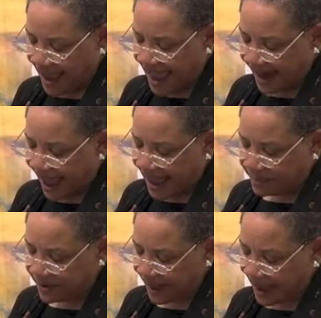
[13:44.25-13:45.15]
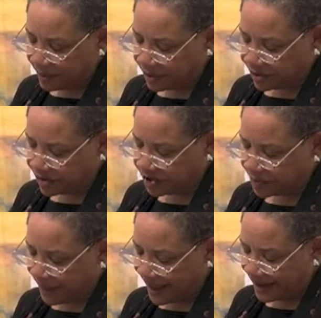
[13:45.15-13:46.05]
had I been able to
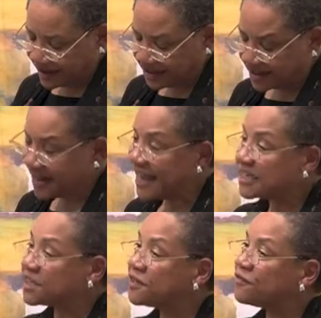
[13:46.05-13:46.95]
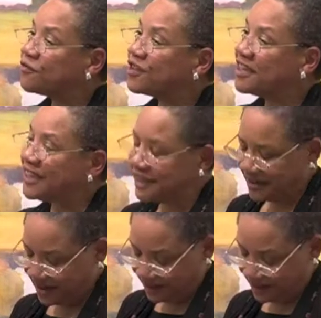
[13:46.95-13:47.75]
paint as freely.